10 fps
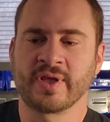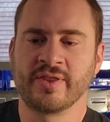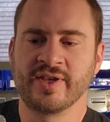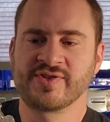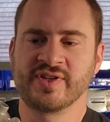
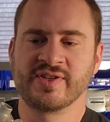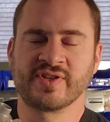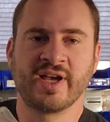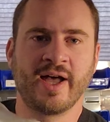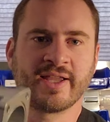This is,
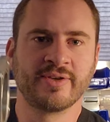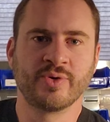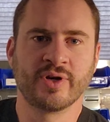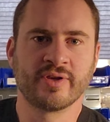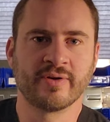I can
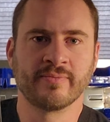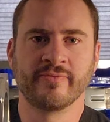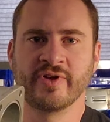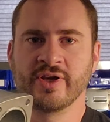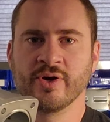do another
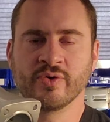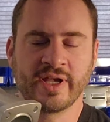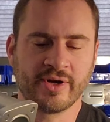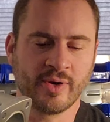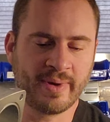video
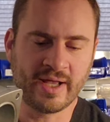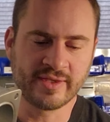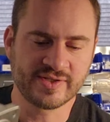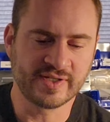later about this